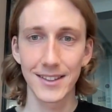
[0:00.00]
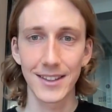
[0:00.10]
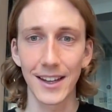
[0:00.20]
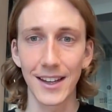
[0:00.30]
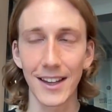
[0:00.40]

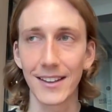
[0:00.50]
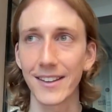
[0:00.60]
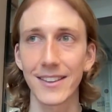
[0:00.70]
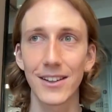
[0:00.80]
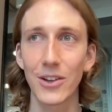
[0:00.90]
think again,
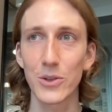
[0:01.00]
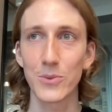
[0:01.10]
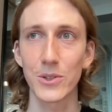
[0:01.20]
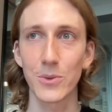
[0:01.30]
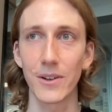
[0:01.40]
like the
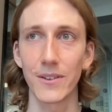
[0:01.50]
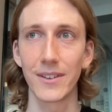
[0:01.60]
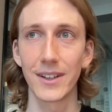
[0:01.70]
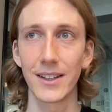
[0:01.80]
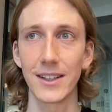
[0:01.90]
Cosmos world
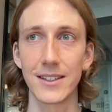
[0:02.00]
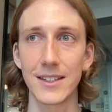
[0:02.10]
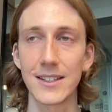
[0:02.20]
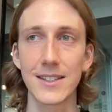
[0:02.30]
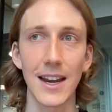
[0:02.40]
is
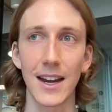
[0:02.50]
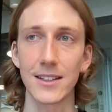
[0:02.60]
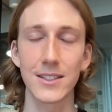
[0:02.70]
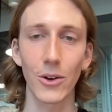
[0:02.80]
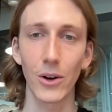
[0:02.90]
insane.
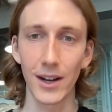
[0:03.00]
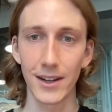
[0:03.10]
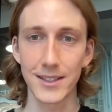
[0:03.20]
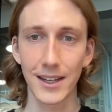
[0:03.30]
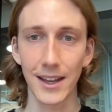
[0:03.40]
So
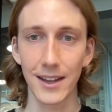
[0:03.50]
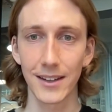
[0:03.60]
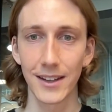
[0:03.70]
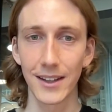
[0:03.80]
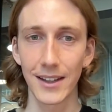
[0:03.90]
hard to get
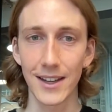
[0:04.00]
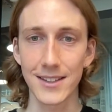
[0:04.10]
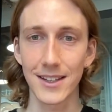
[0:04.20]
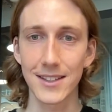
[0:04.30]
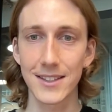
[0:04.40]

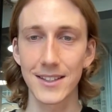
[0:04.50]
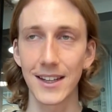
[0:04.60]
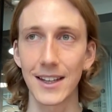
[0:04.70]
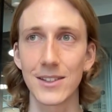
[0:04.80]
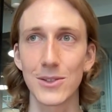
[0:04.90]
assets
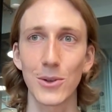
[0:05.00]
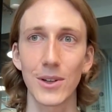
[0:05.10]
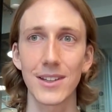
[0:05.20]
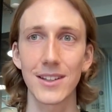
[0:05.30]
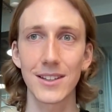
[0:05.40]
into
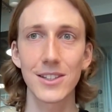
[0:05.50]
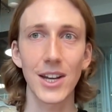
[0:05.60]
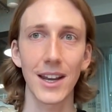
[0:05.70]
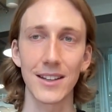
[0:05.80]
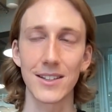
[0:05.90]
a
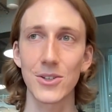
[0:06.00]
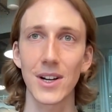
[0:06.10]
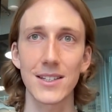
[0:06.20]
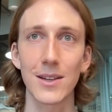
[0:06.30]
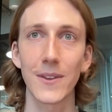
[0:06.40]
chain to
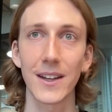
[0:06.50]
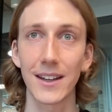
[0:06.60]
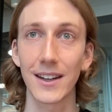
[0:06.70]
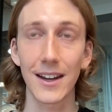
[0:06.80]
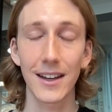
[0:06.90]
try something
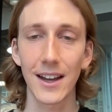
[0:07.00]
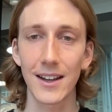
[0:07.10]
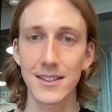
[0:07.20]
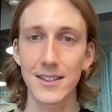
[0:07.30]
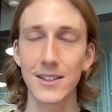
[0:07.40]
and get
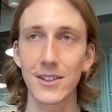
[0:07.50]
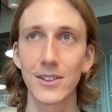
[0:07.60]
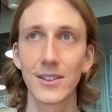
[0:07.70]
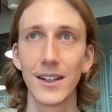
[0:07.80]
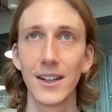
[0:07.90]
gas. So
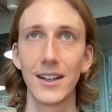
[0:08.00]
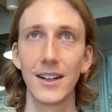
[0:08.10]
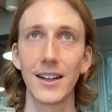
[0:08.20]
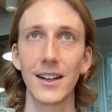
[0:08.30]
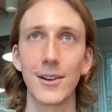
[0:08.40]

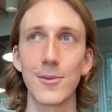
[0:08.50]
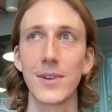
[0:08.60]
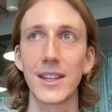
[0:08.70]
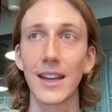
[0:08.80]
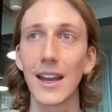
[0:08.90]

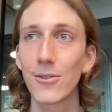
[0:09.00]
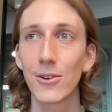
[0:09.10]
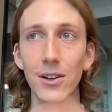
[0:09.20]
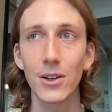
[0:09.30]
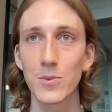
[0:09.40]
I think
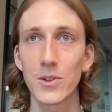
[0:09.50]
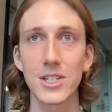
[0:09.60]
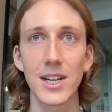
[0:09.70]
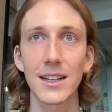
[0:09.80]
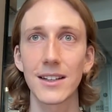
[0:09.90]
every Cosmos
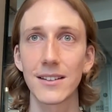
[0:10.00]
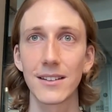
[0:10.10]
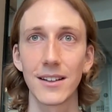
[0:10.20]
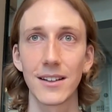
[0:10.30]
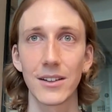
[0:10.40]
chain
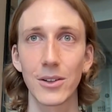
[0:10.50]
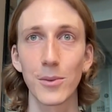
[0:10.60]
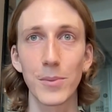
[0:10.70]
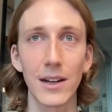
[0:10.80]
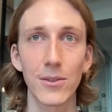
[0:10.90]

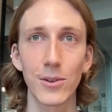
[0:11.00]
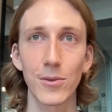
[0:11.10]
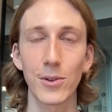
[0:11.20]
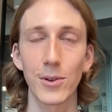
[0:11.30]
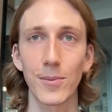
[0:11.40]
will
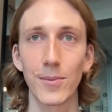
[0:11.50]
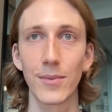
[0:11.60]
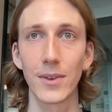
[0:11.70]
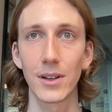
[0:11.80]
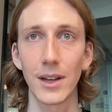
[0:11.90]
benefit from,
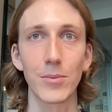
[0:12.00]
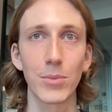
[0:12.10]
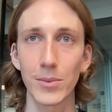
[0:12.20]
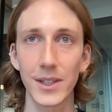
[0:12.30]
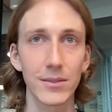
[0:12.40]
and
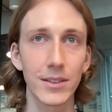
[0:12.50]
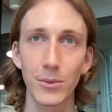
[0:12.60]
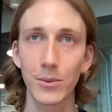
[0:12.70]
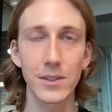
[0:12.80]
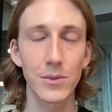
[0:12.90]
probably like,
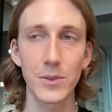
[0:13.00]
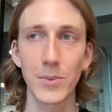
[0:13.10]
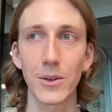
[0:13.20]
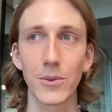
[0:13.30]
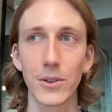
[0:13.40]
we're
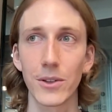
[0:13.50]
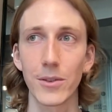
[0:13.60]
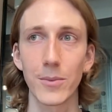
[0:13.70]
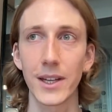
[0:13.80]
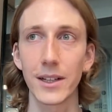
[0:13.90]
speaking with all of
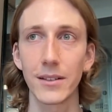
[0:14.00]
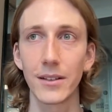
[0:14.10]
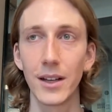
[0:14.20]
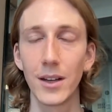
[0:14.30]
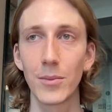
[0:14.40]
them, they'll
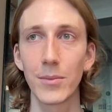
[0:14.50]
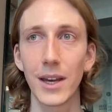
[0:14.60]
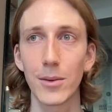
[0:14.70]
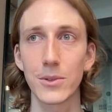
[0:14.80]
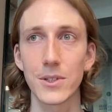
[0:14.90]
be
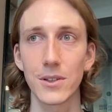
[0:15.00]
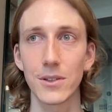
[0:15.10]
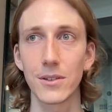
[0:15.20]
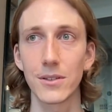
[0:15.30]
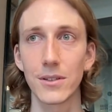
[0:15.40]
able
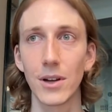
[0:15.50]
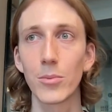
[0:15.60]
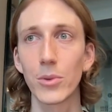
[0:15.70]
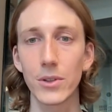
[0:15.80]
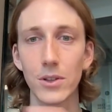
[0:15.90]
to
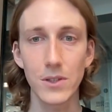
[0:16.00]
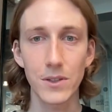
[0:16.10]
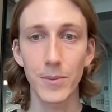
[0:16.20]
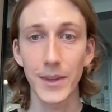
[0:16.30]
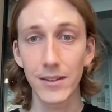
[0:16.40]
onboard users
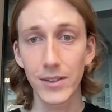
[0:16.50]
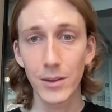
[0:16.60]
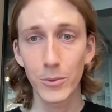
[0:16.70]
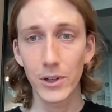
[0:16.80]
from the EVM